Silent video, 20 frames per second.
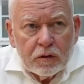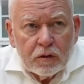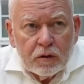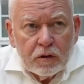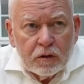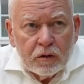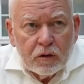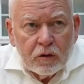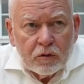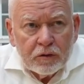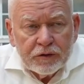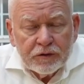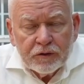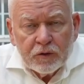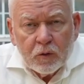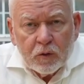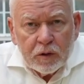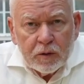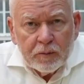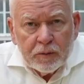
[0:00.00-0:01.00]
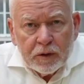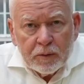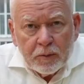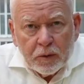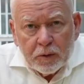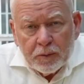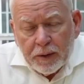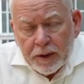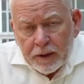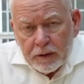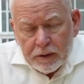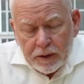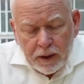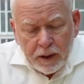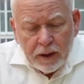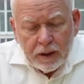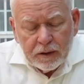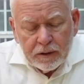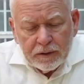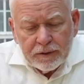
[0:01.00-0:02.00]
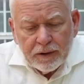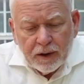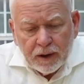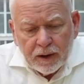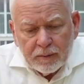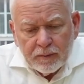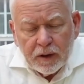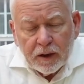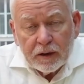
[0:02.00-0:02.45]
to know is you want to be prepared ahead of time,